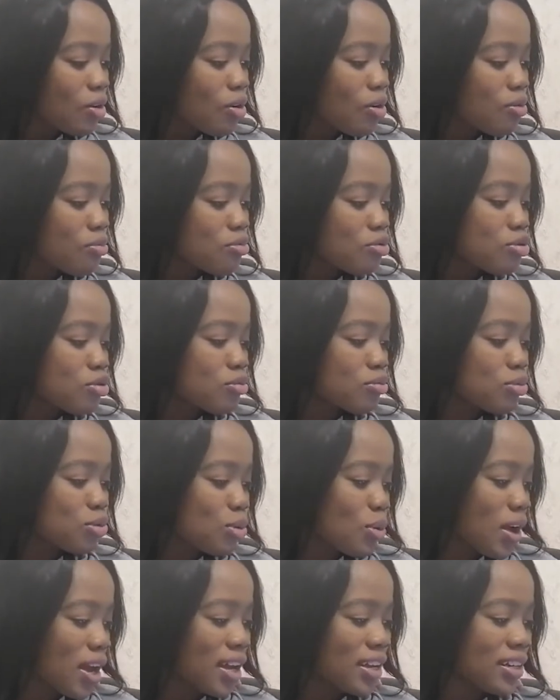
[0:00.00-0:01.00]
omunye
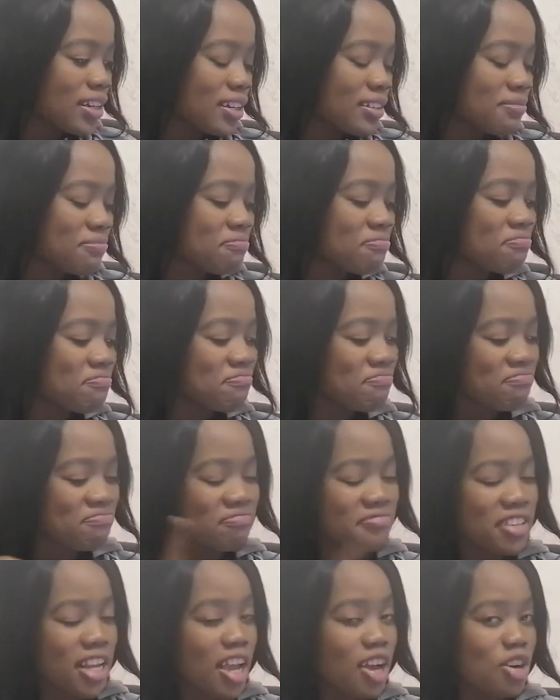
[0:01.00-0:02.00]
umntwana.
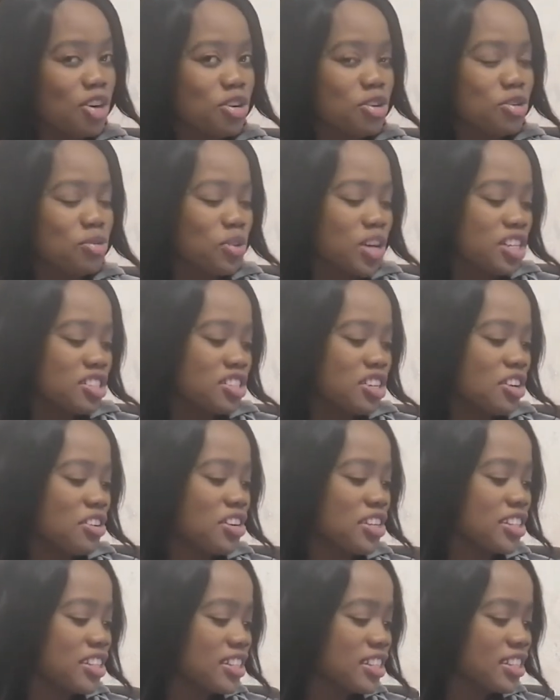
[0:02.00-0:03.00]
Good one,
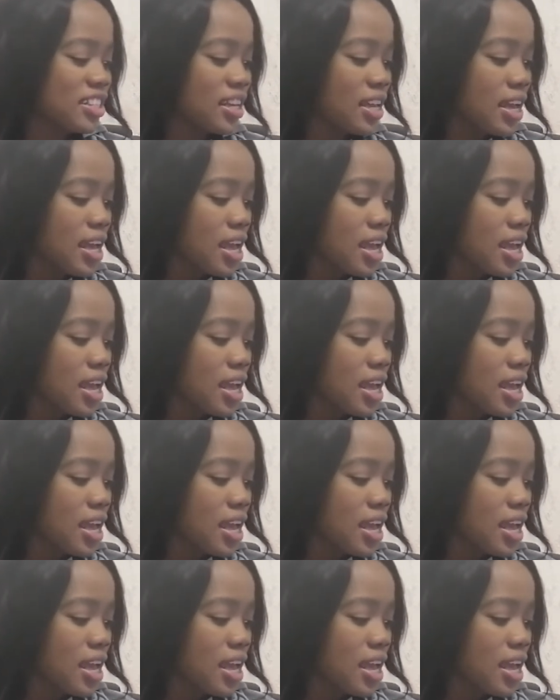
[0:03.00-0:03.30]
Terence.